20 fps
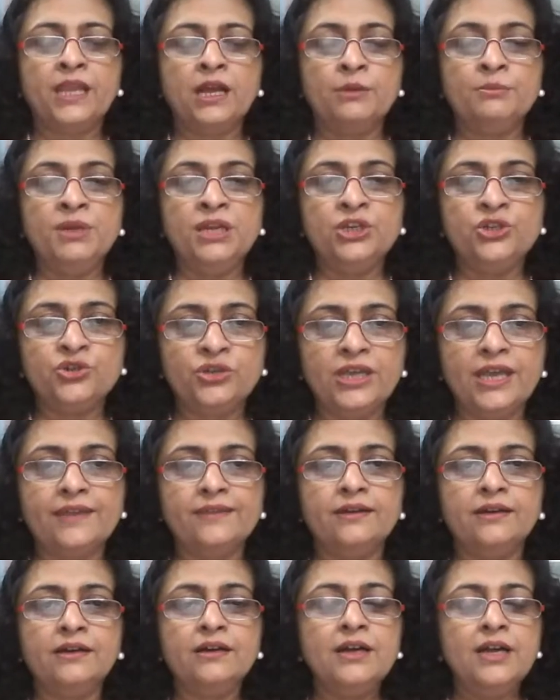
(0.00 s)
coming
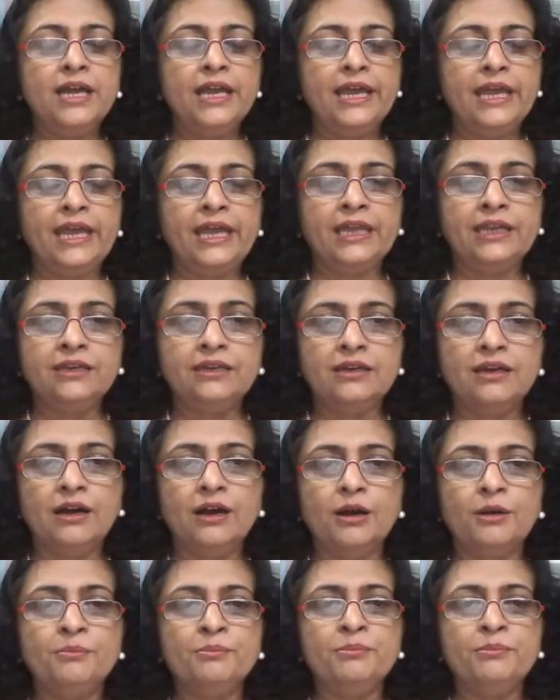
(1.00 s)
together and
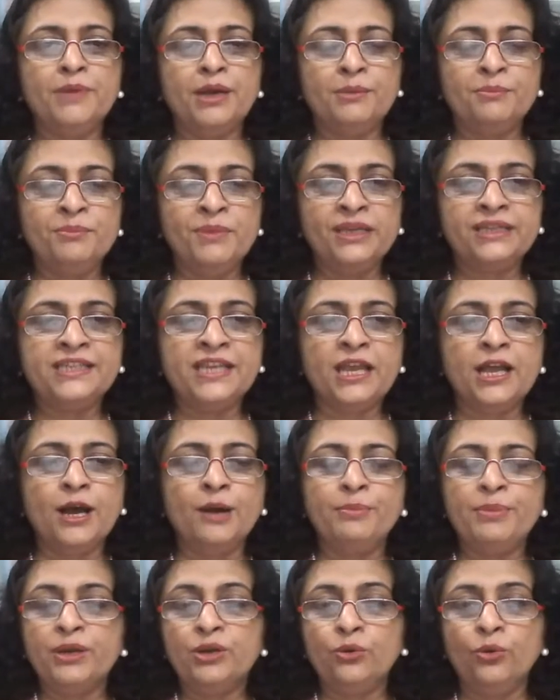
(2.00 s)
mixing
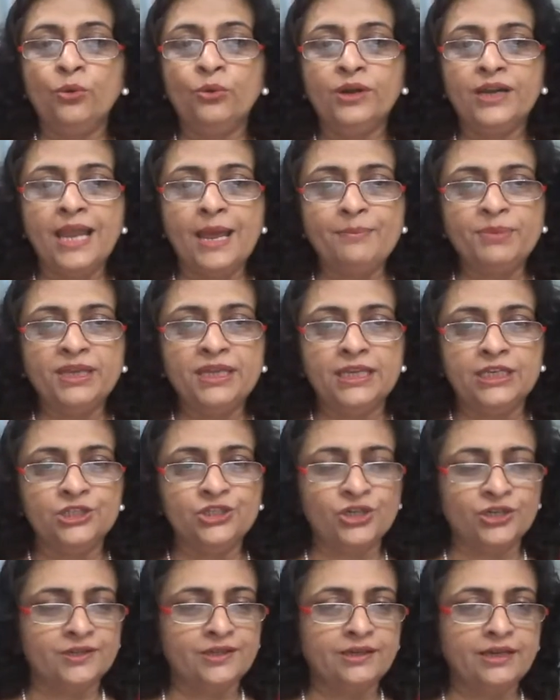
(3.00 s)
up and overlapping
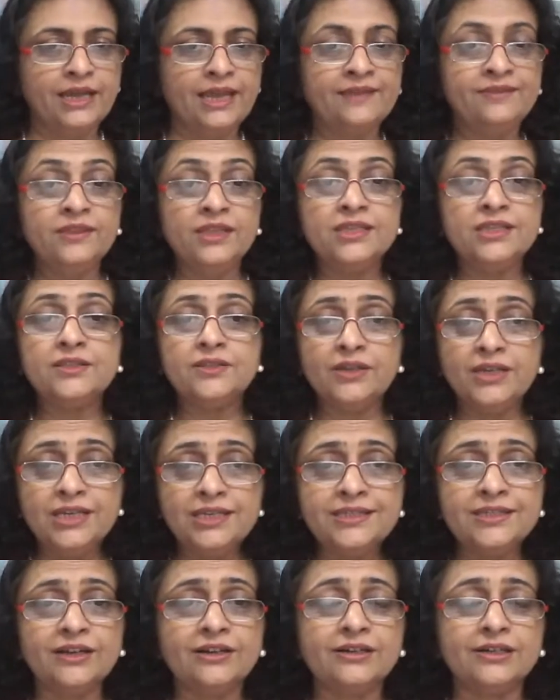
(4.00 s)
each other. And these
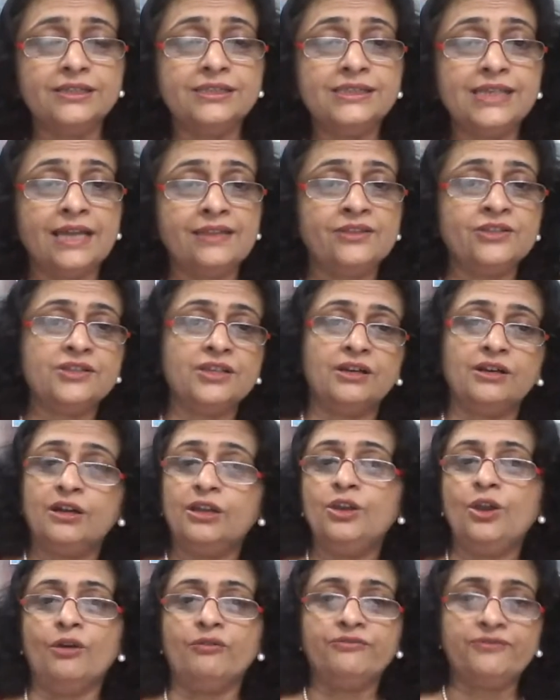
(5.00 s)
three circles are the
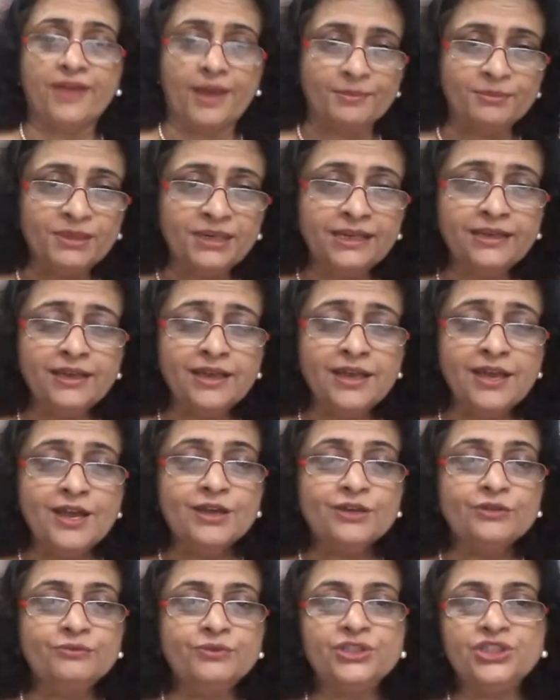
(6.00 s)
circle of family,
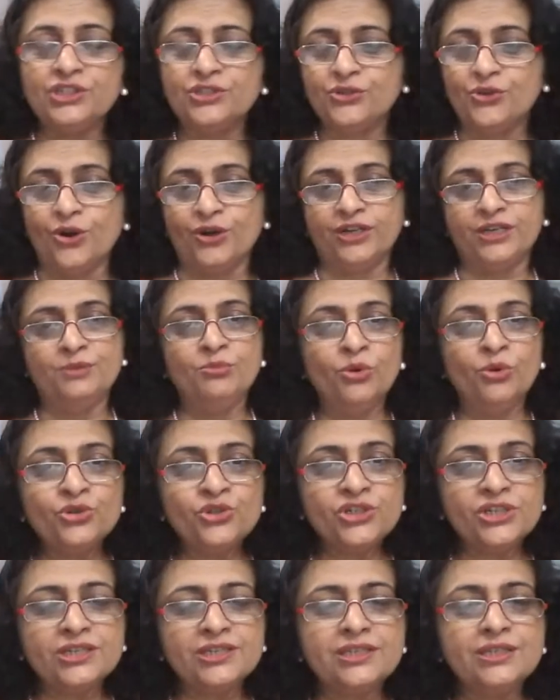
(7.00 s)
which has got
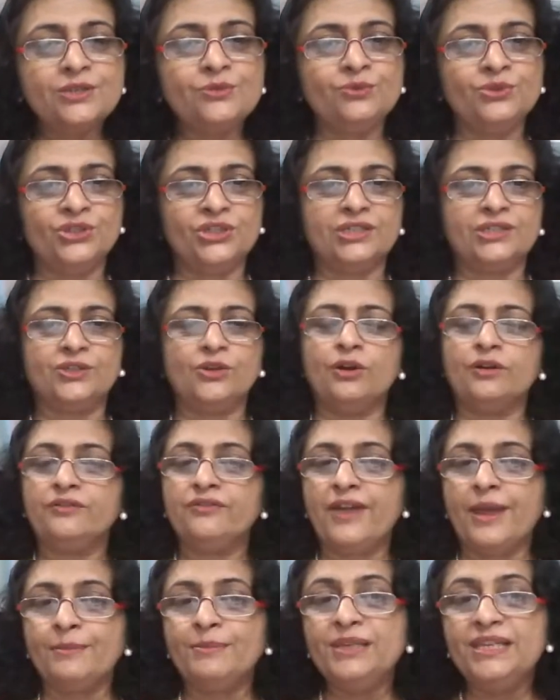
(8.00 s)
emotions, which has got
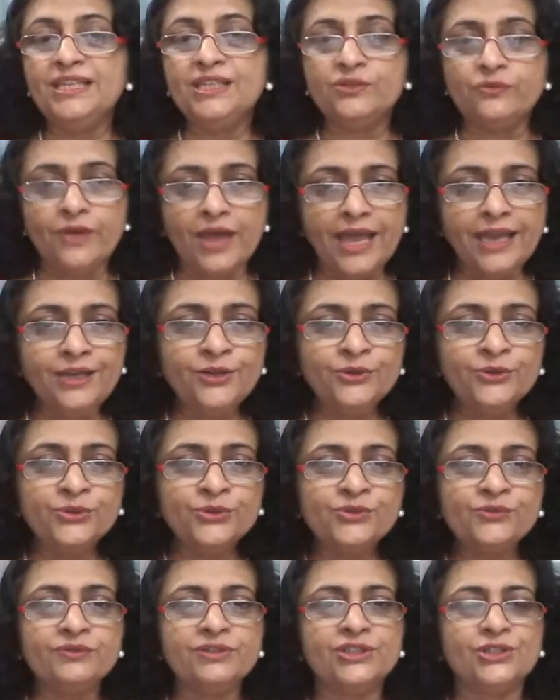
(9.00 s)
families'
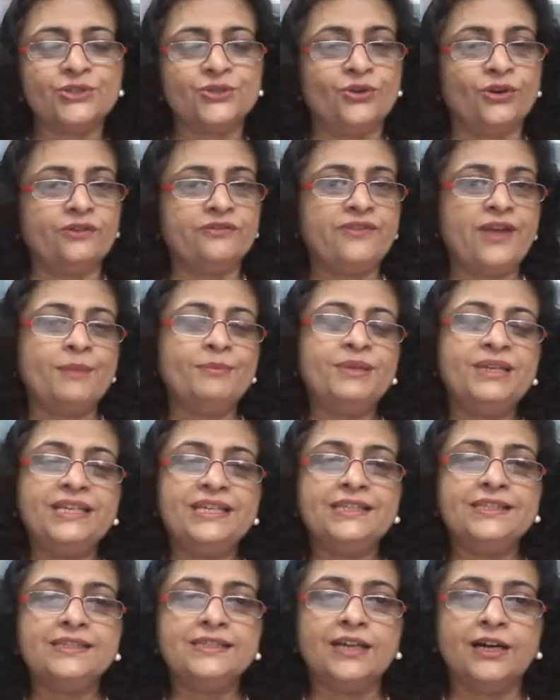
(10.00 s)
values, which has got
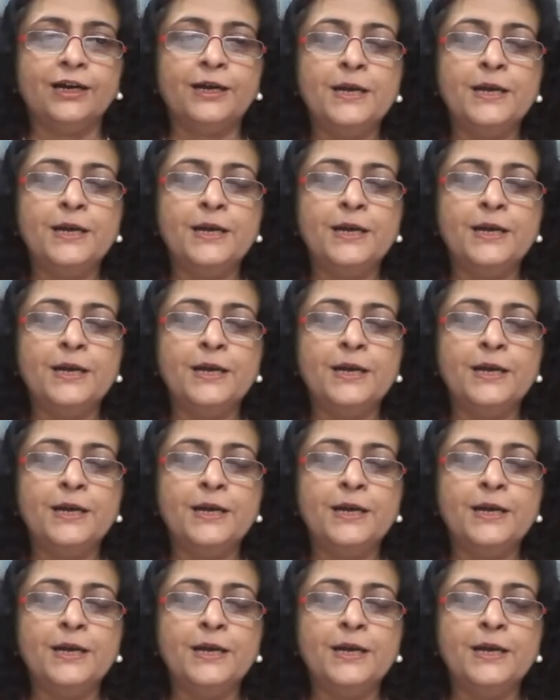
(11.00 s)
families'